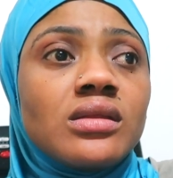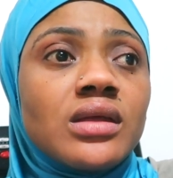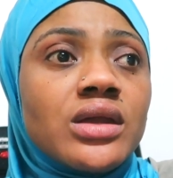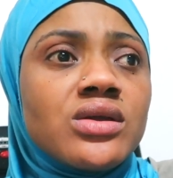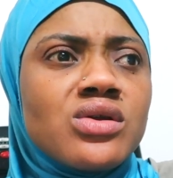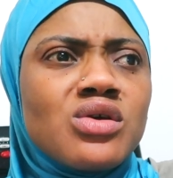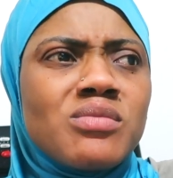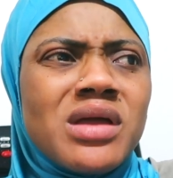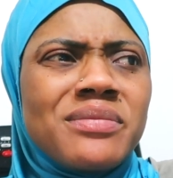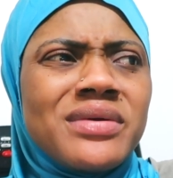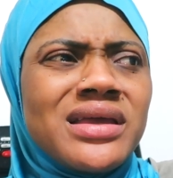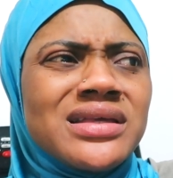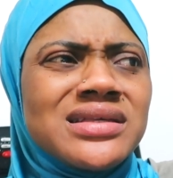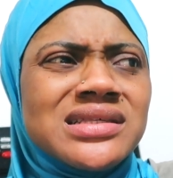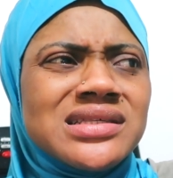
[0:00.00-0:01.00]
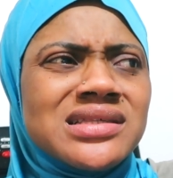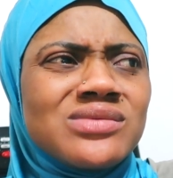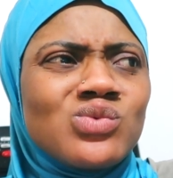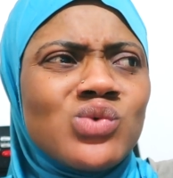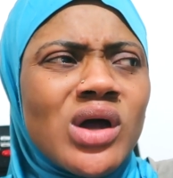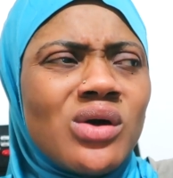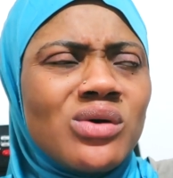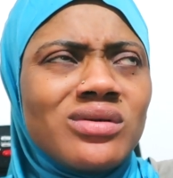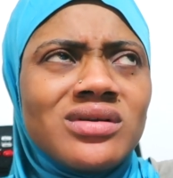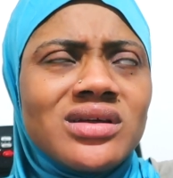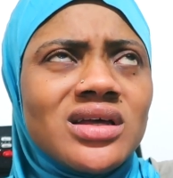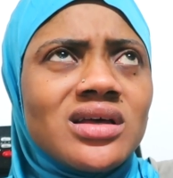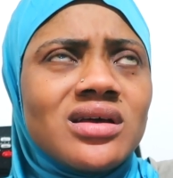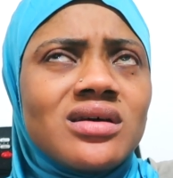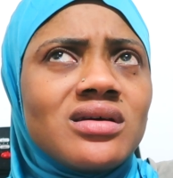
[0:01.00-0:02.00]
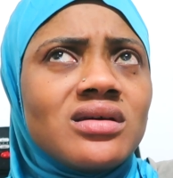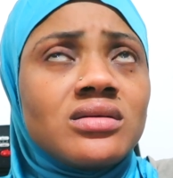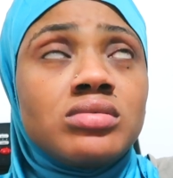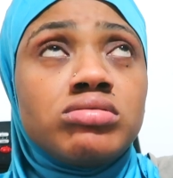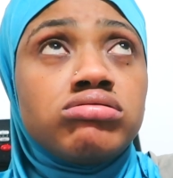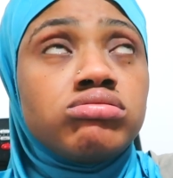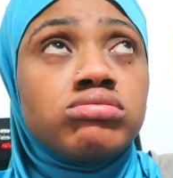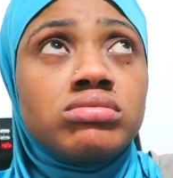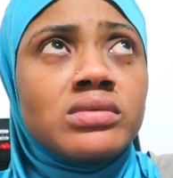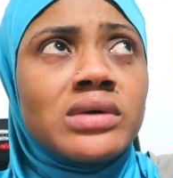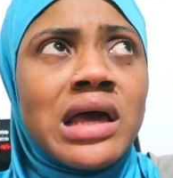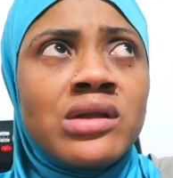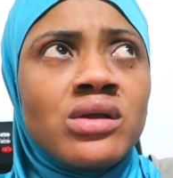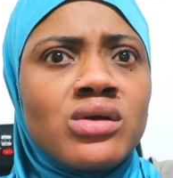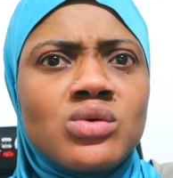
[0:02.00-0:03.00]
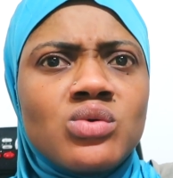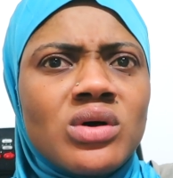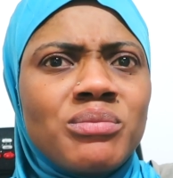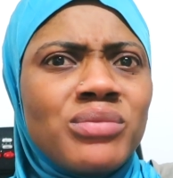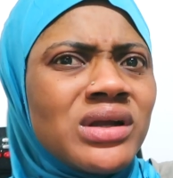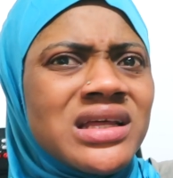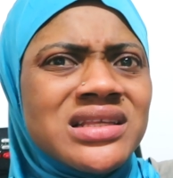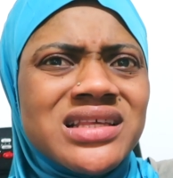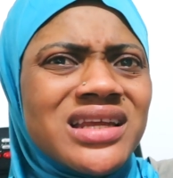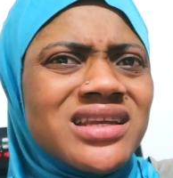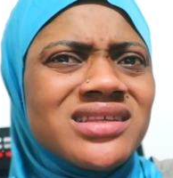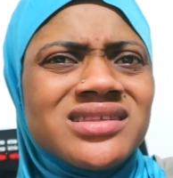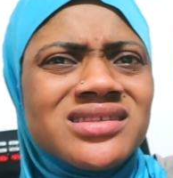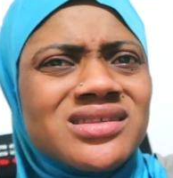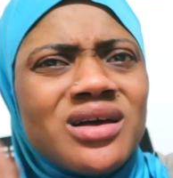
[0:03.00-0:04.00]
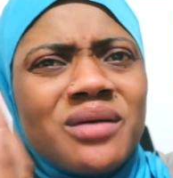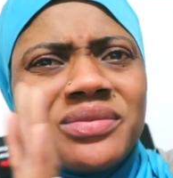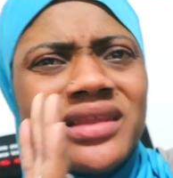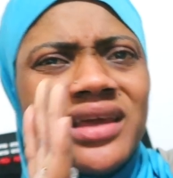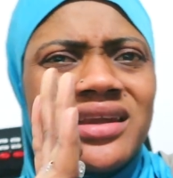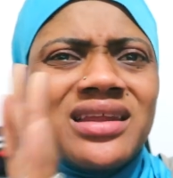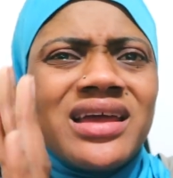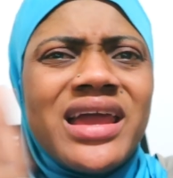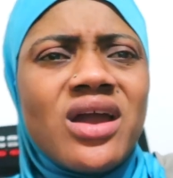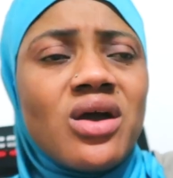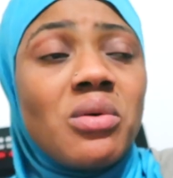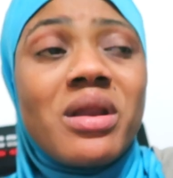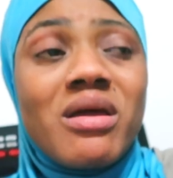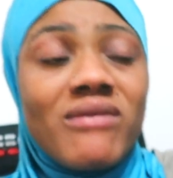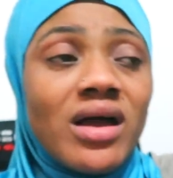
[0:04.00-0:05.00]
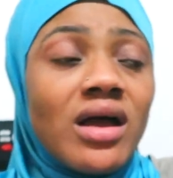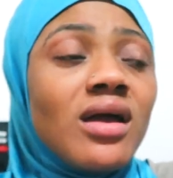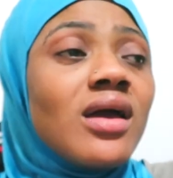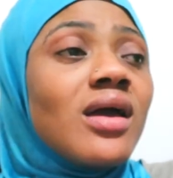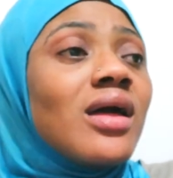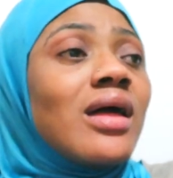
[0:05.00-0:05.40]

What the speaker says: I don't know, maybe it's, well, I don't know the one, but they said it's something A or whatever.